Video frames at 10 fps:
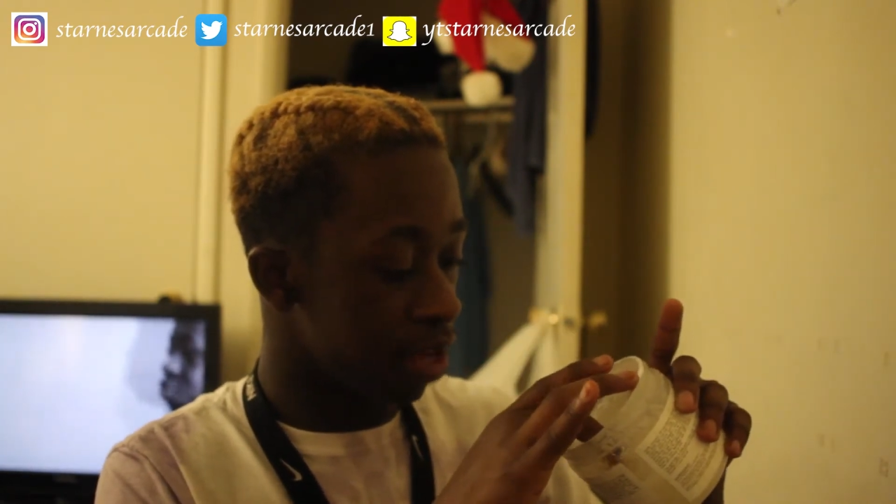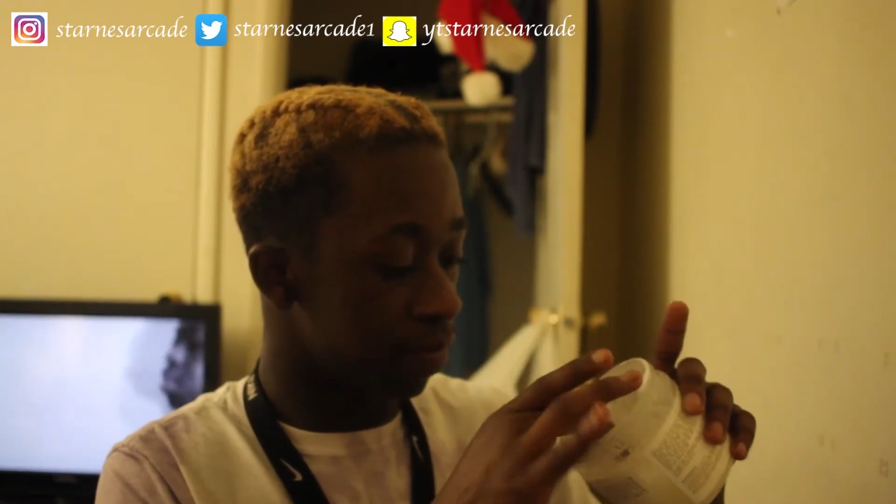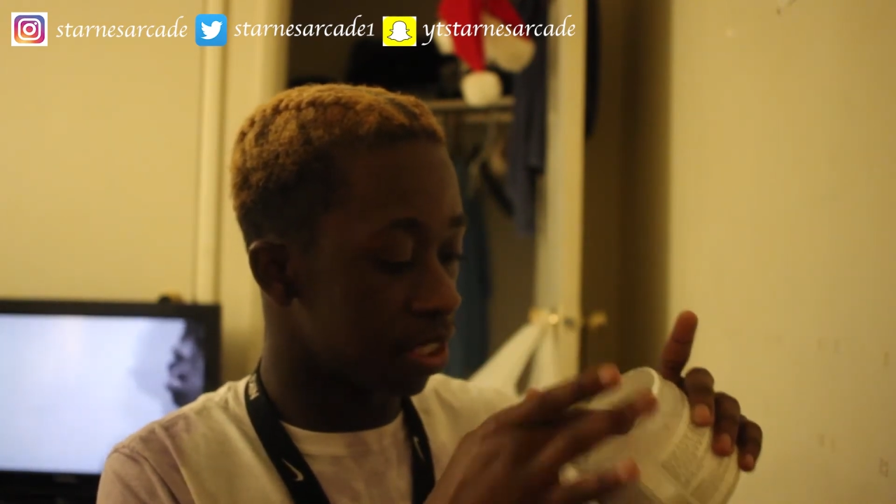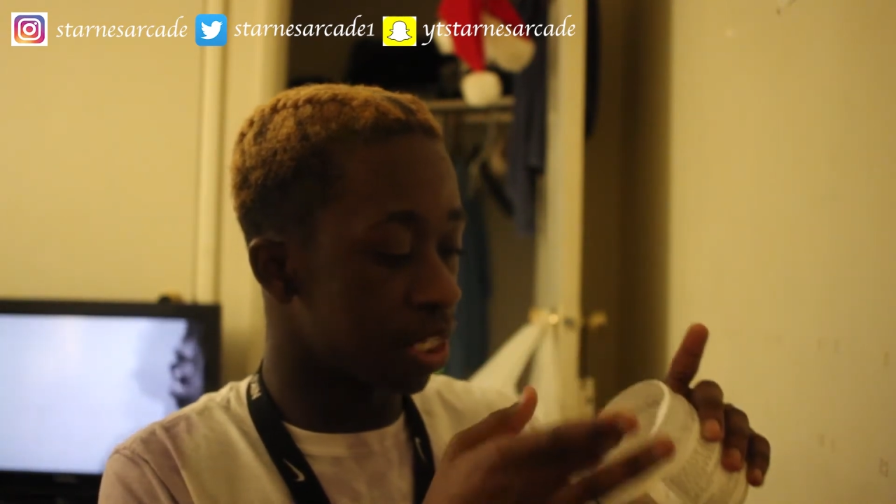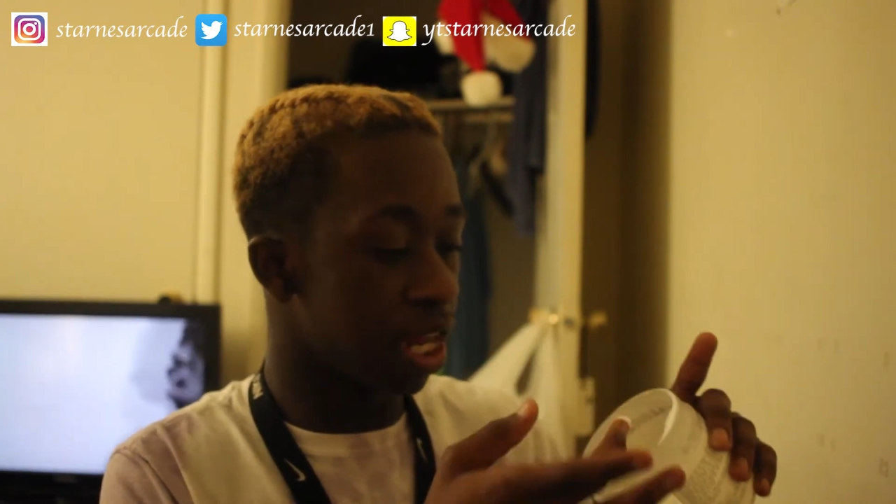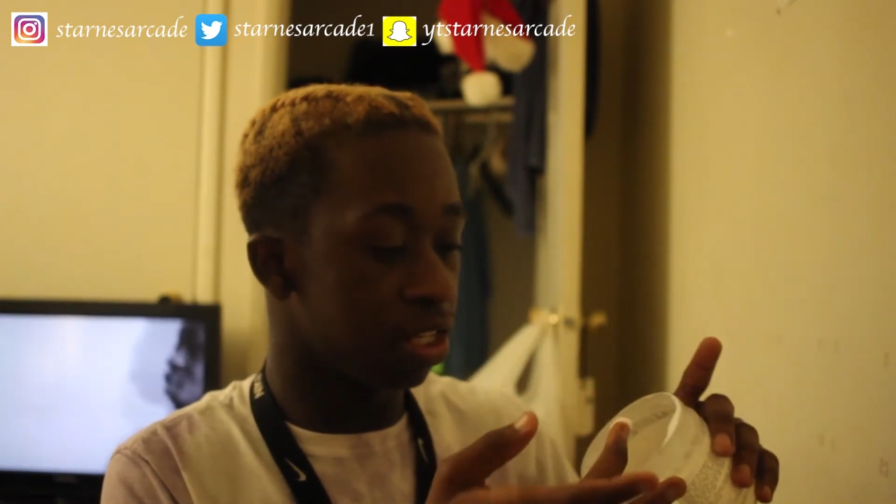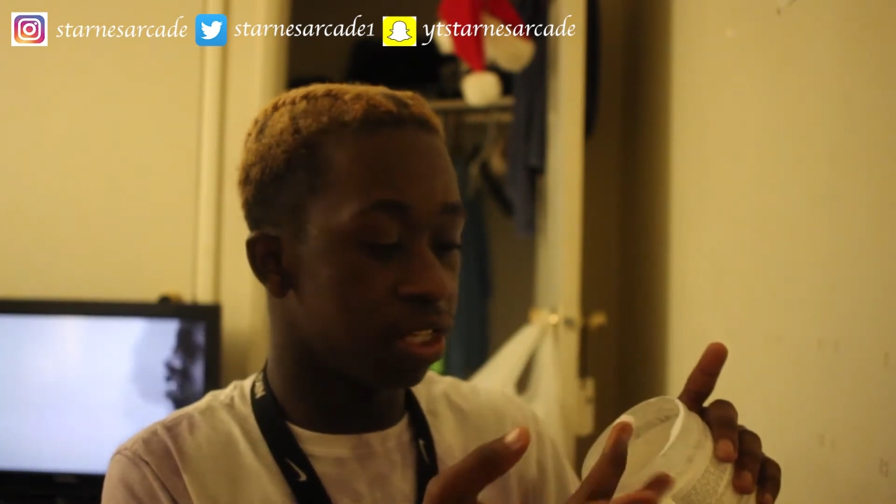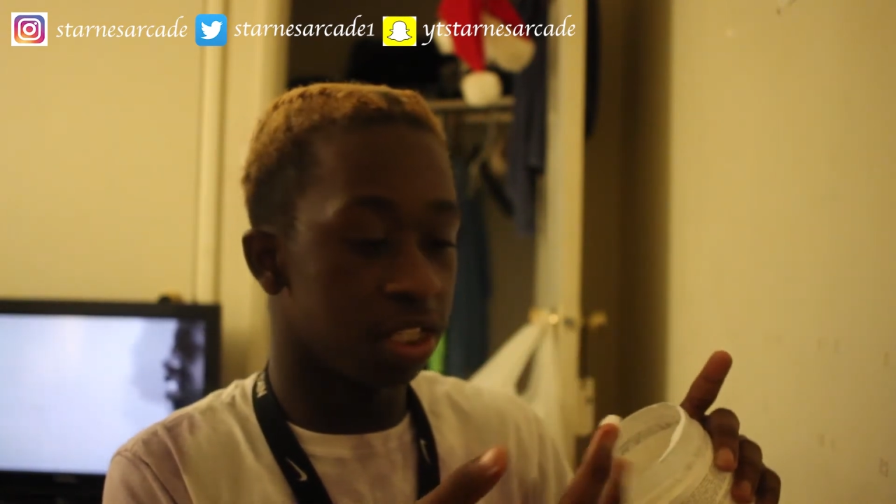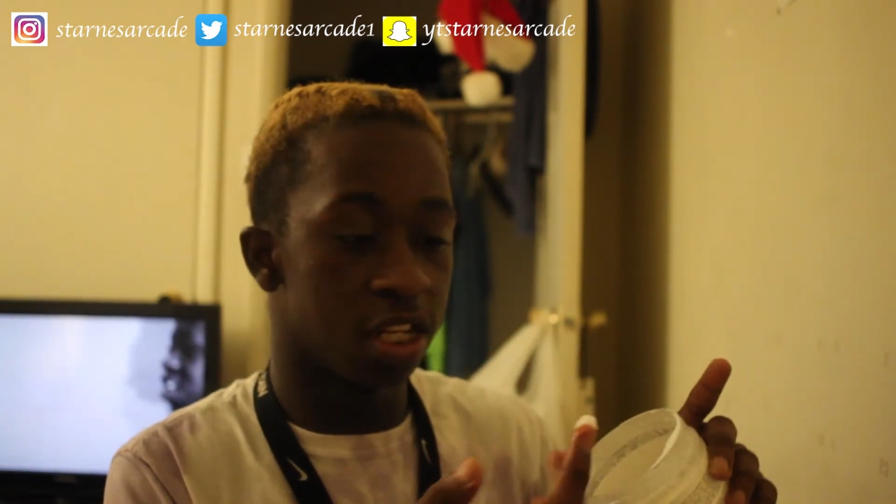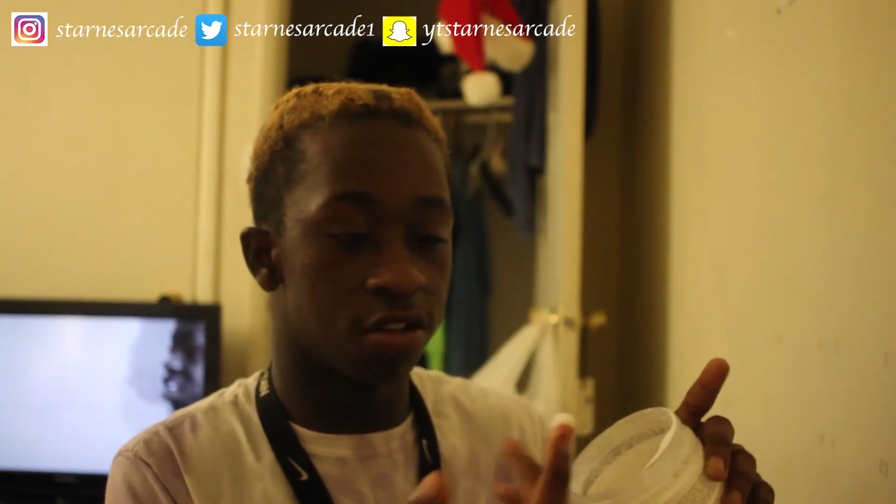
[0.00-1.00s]
If it's
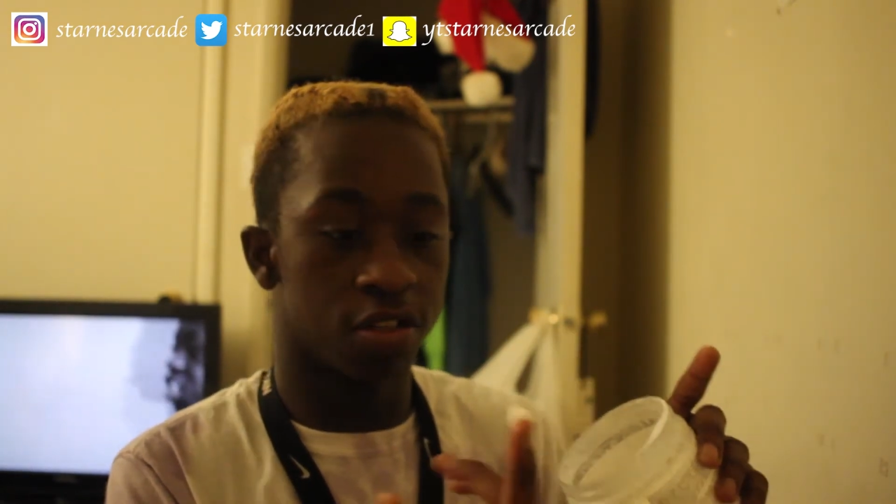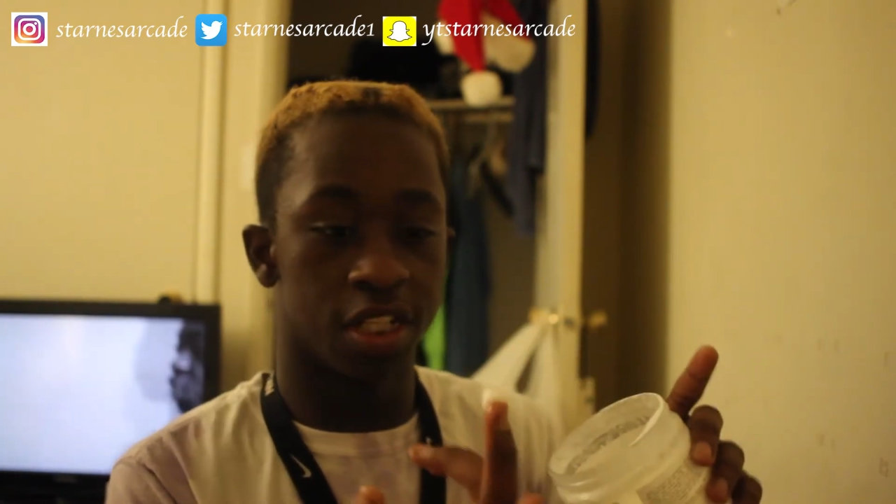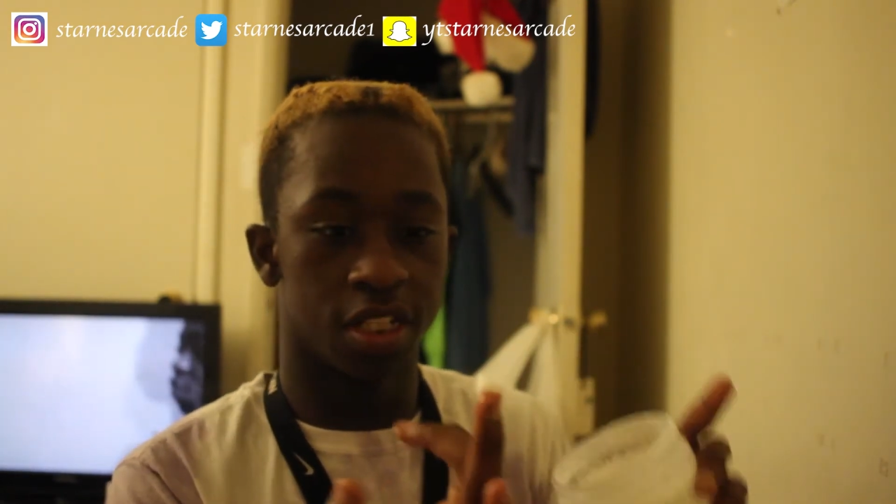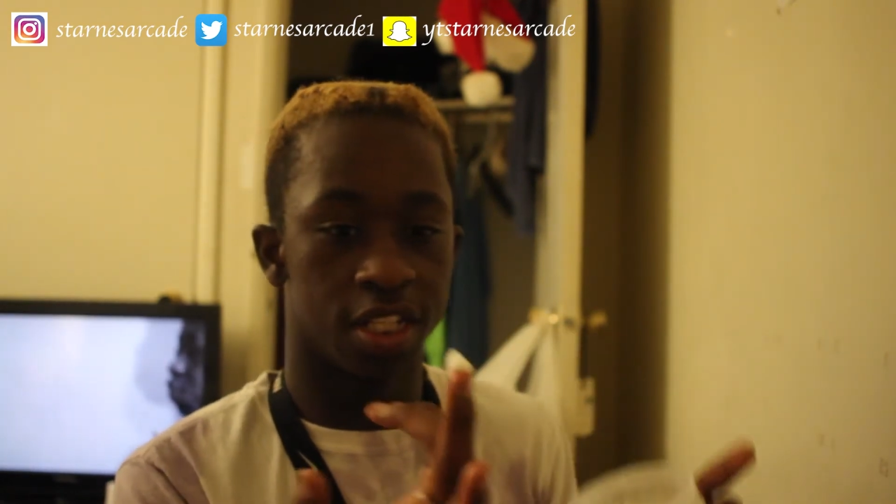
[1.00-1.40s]
solid, literally,